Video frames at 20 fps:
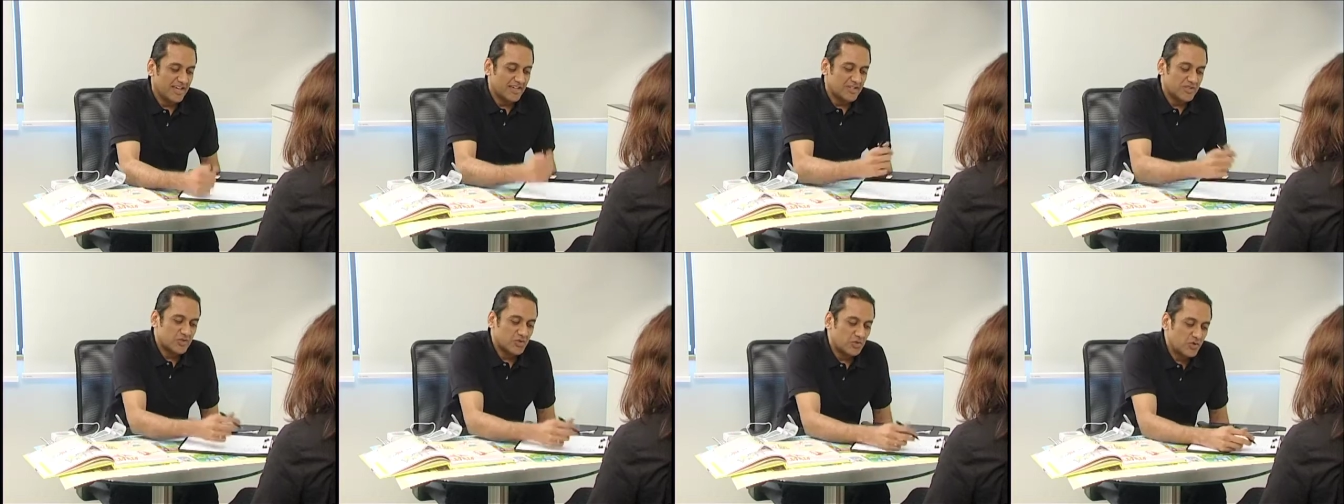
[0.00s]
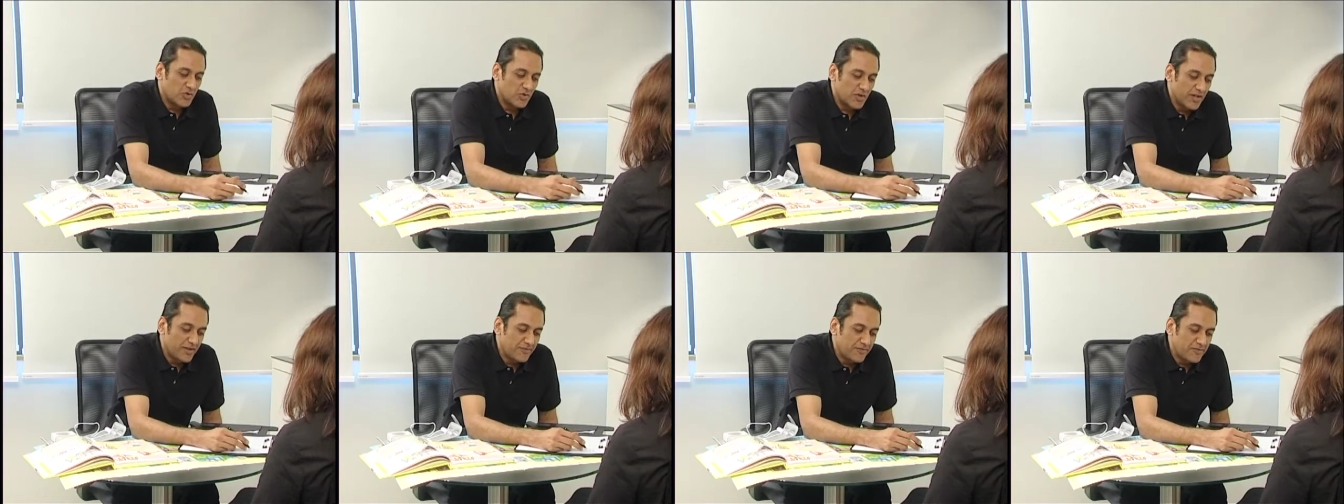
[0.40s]
So,
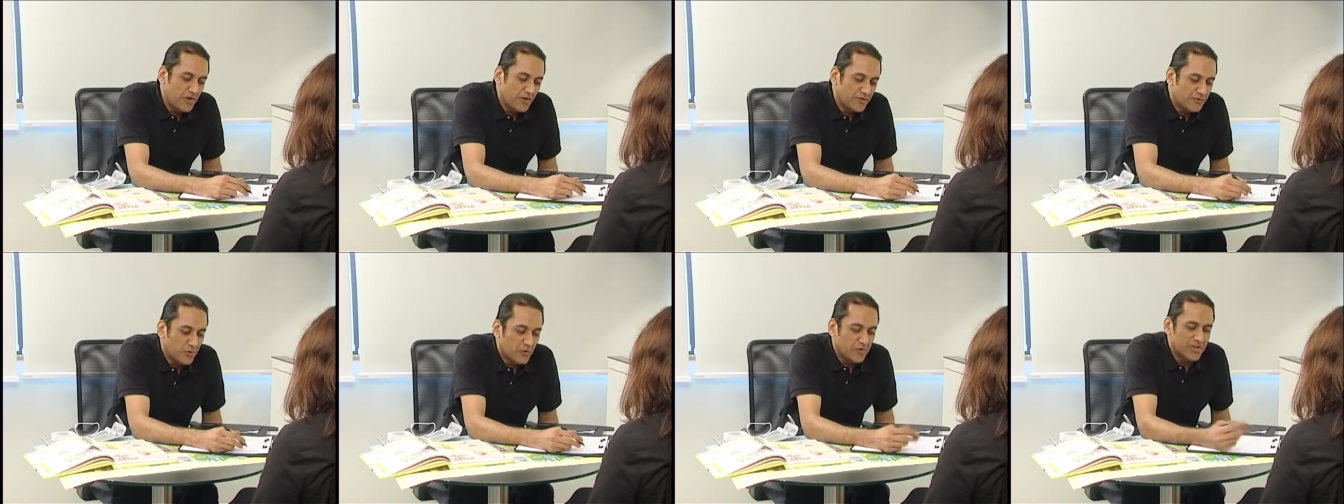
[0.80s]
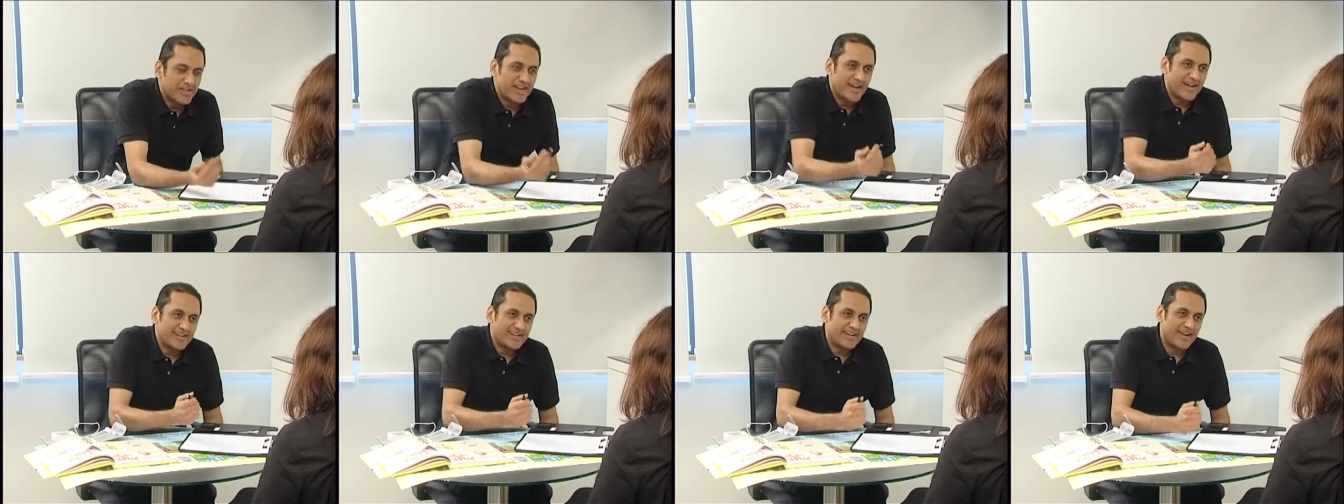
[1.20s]
if not
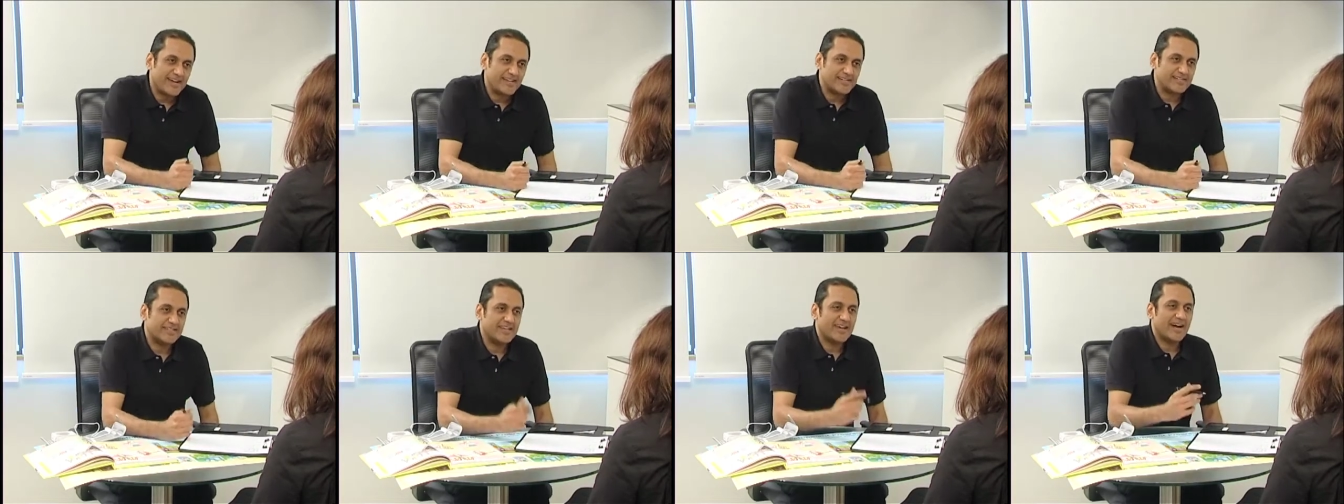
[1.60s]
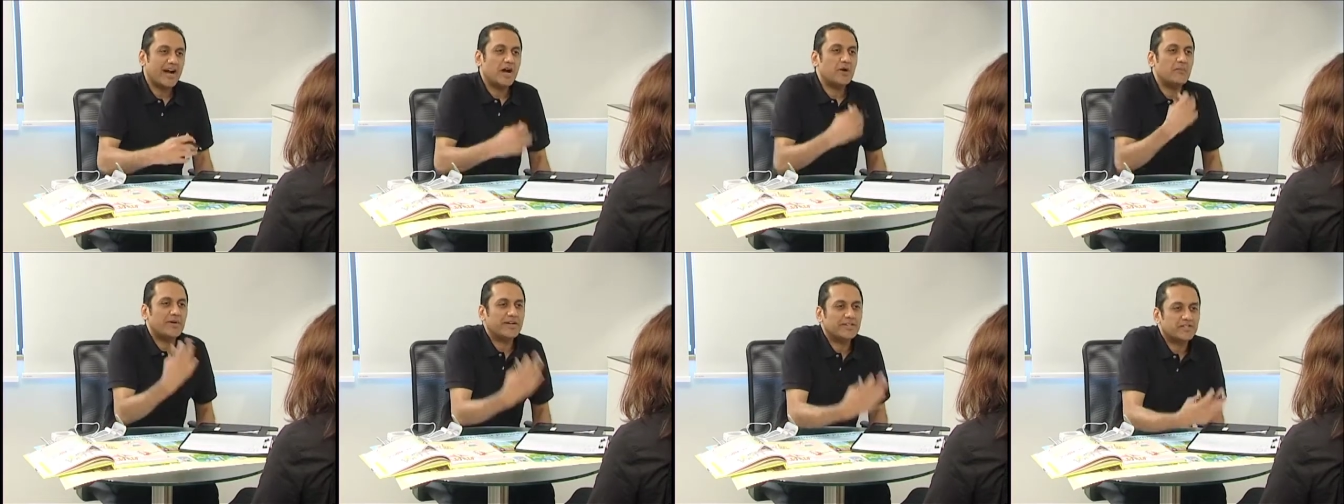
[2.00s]
$49.90, how
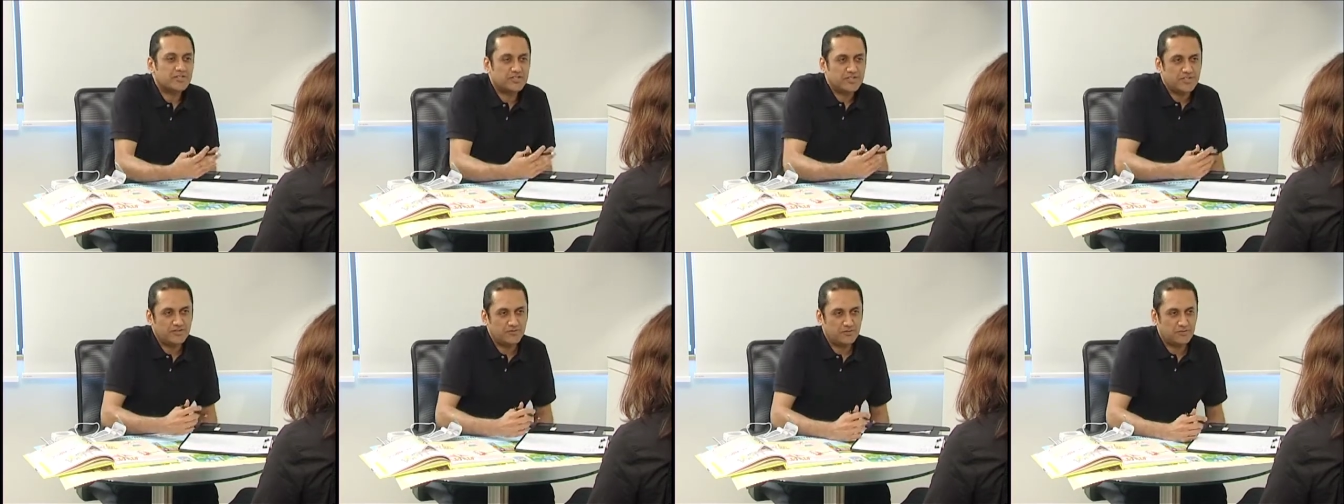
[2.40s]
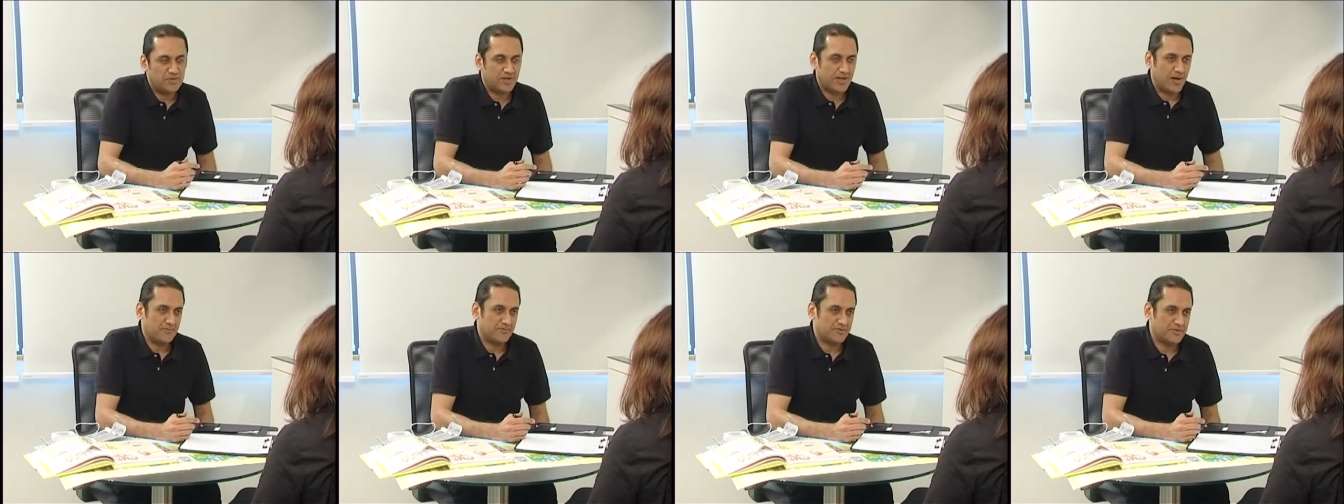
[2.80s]
much would be
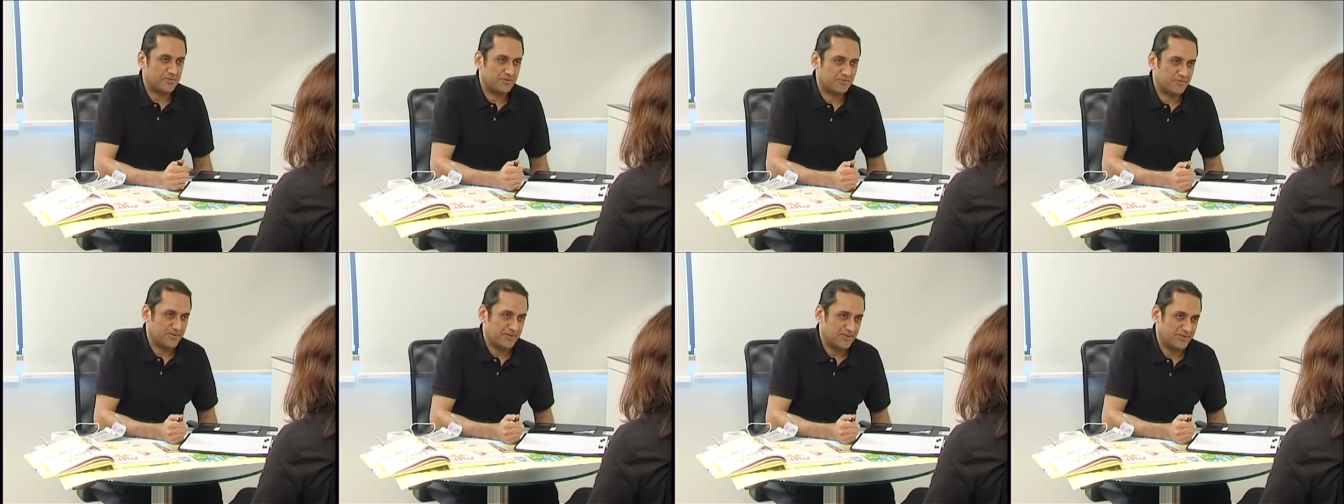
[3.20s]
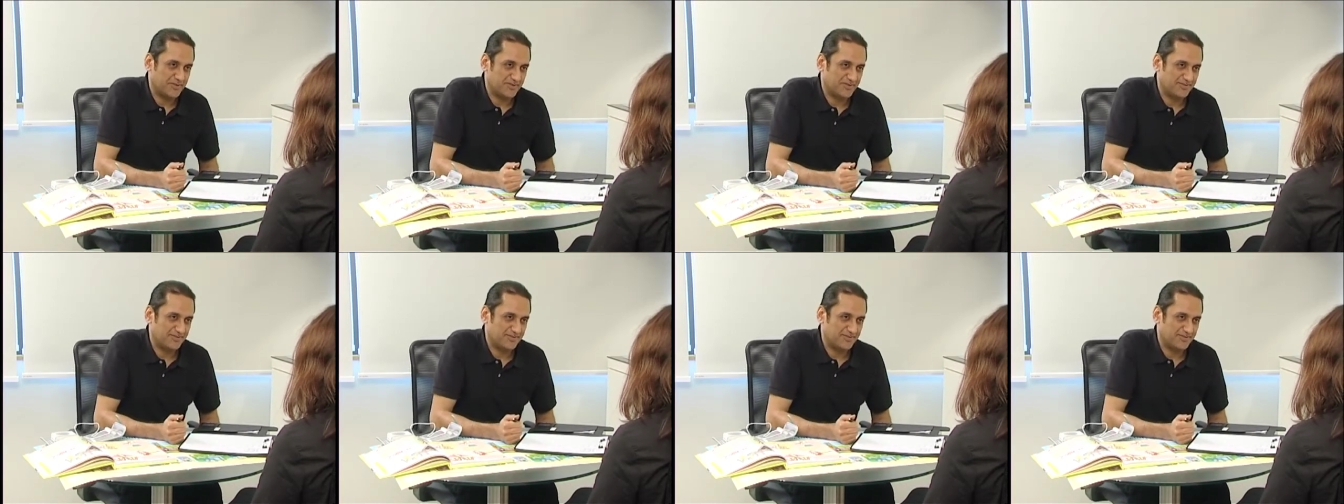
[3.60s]
comfortable for you?